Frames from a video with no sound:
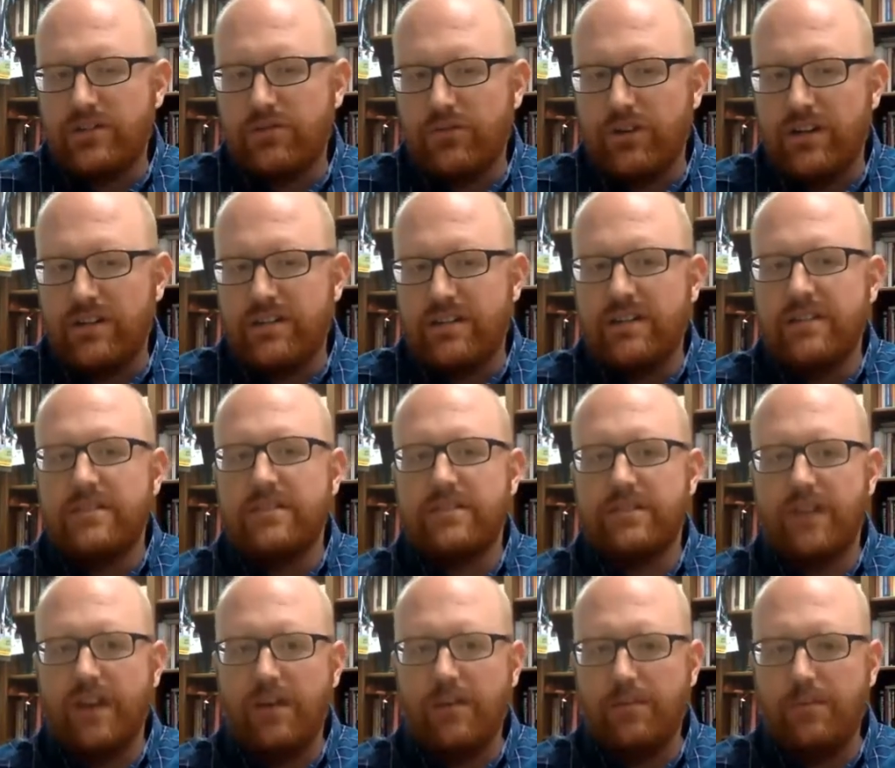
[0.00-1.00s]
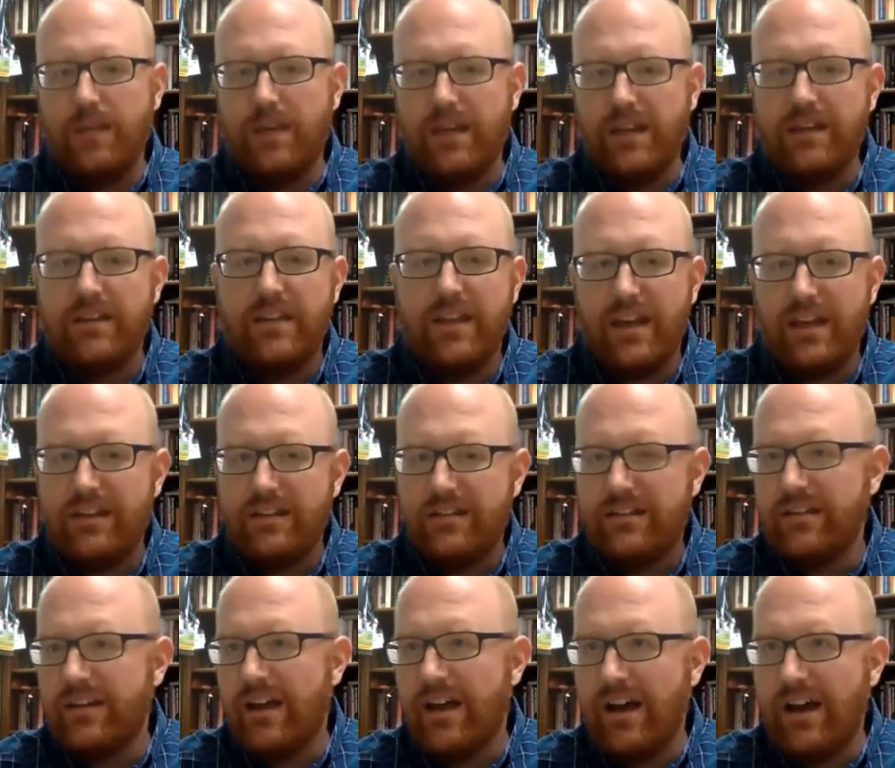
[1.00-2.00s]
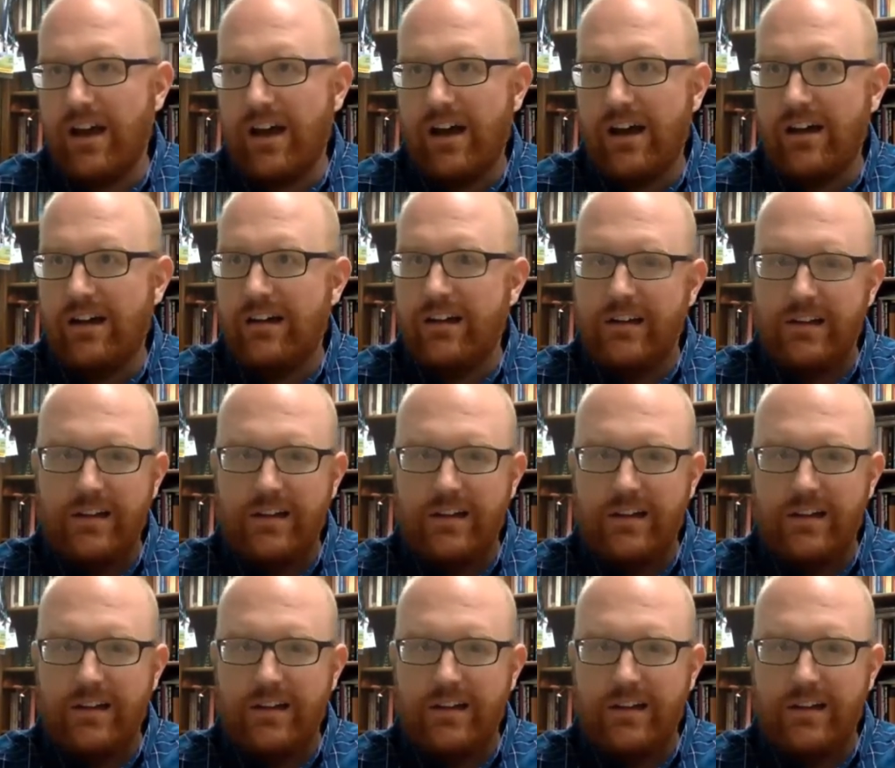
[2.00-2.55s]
reasons, being that